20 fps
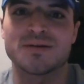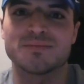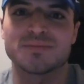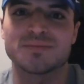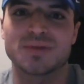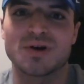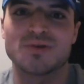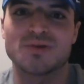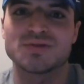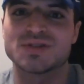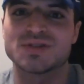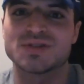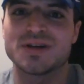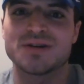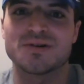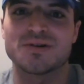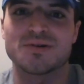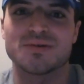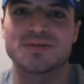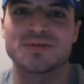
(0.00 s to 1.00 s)
Coach
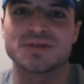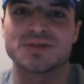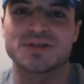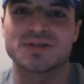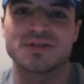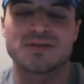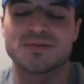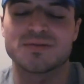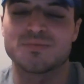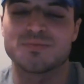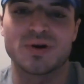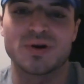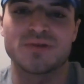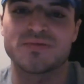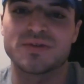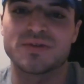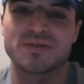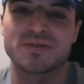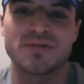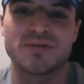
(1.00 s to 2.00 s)
Eagle is the
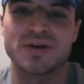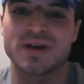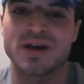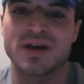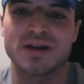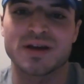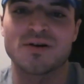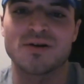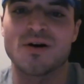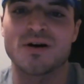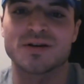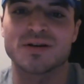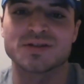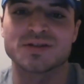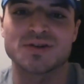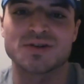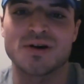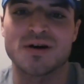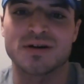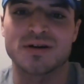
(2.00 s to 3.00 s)
perfect fit at
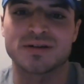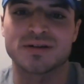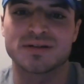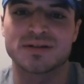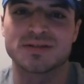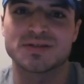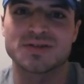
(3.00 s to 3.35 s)
Coginchaug.